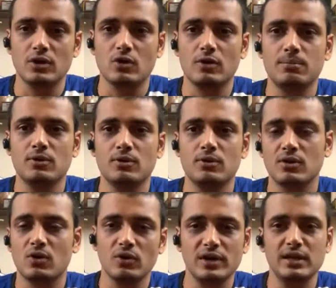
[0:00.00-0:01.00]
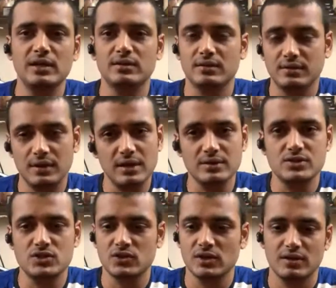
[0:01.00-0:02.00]
your road book, go eat
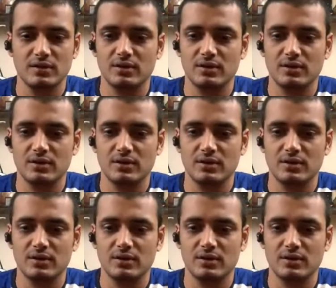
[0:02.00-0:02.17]
lunch,